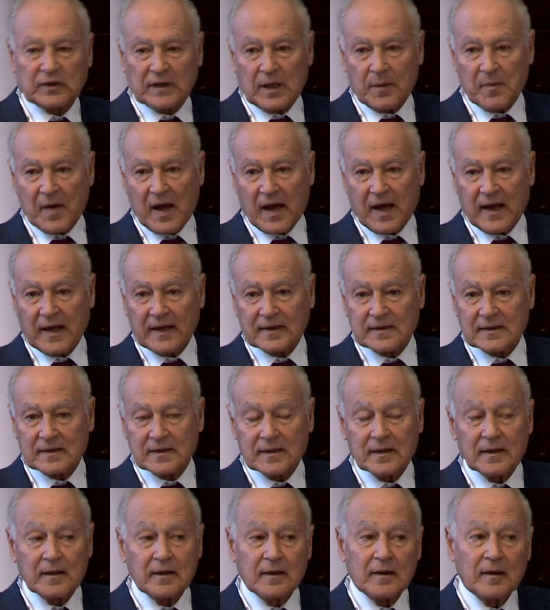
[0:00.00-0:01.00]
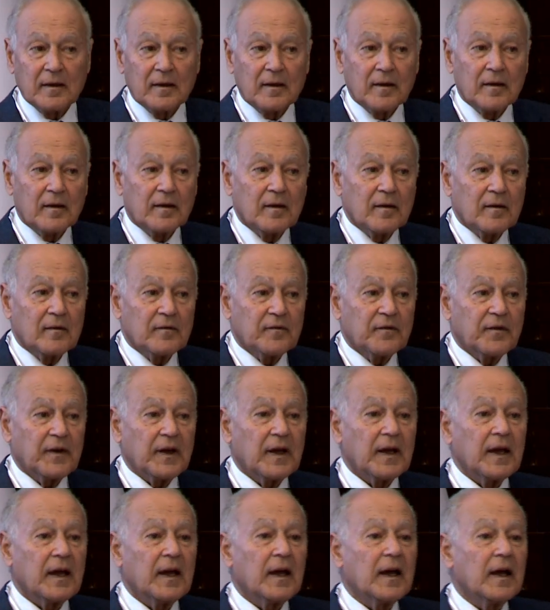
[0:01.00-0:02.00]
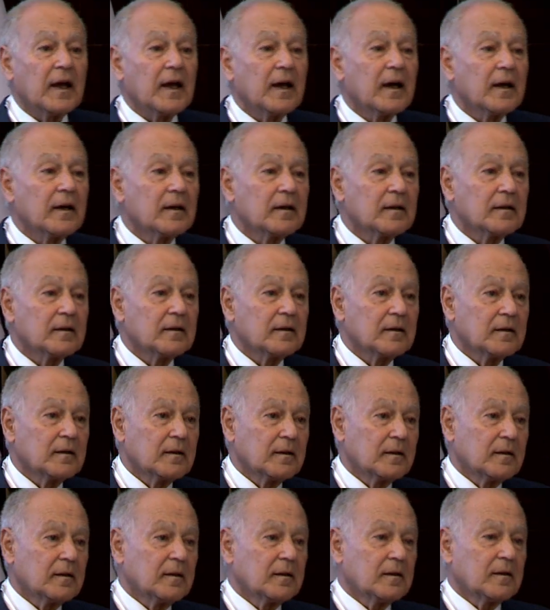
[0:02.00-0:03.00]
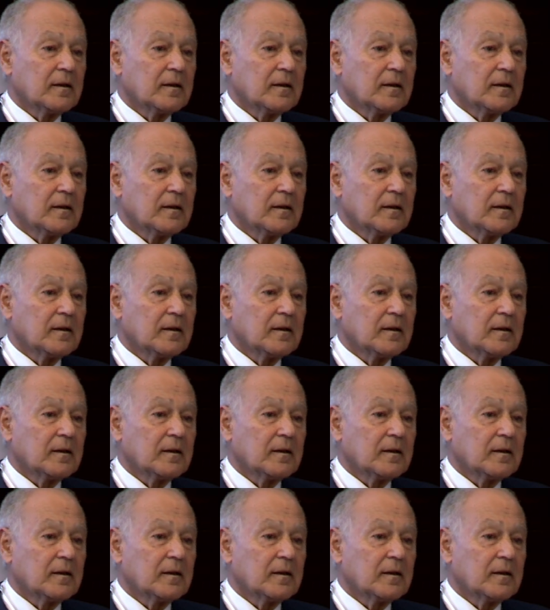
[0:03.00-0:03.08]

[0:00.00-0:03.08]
and could be used to destroy societies.